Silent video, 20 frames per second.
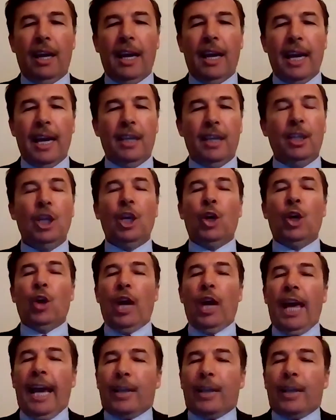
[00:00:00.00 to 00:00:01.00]
and
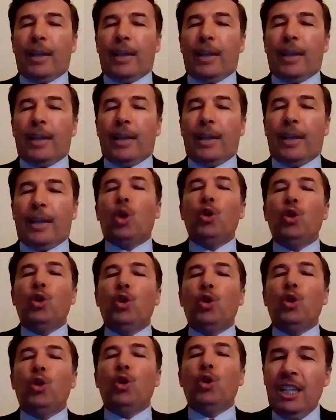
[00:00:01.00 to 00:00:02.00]
exhaust all your
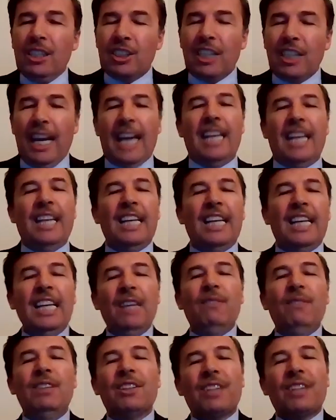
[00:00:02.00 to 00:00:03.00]
means and
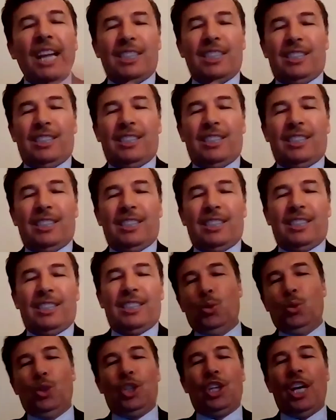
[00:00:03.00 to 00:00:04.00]
leave the rest to
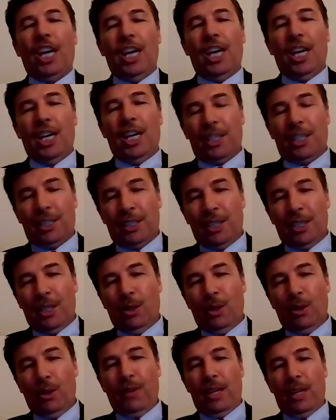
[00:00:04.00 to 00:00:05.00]
the care
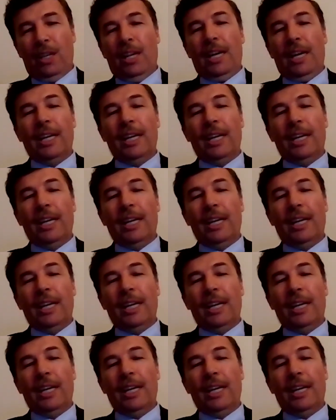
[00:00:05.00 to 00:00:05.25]
of Allah.